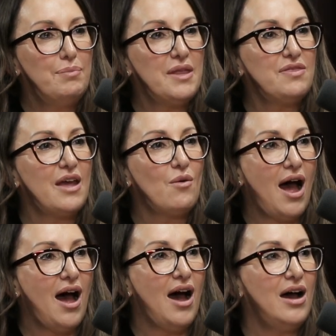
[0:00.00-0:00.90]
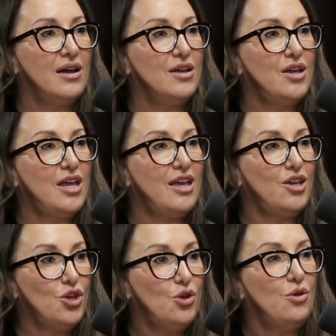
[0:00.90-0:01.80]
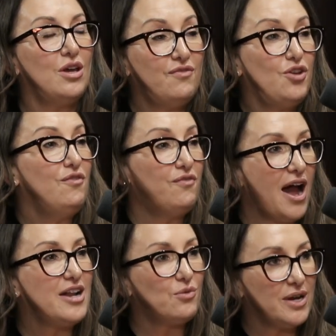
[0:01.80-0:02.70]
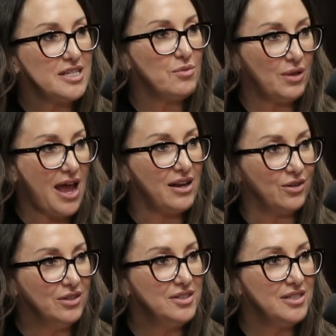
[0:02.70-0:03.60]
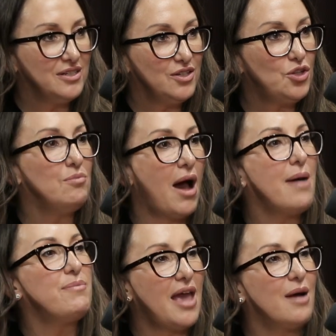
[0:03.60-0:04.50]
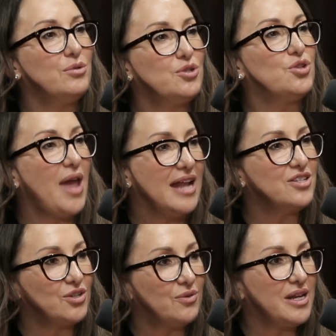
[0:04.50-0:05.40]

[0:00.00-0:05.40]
But if you find a reasonable landlord, you might be able to enter